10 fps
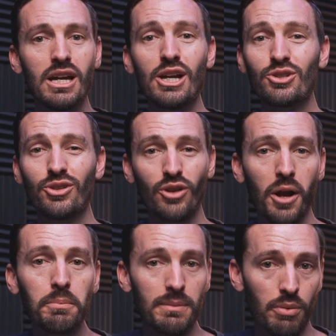to
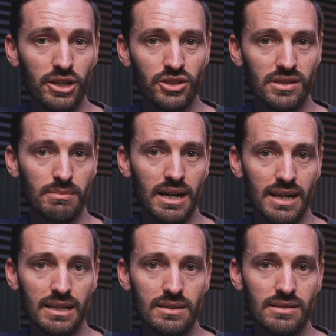not be precious about
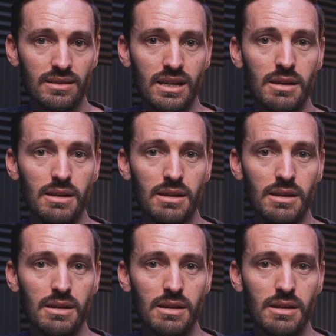edits,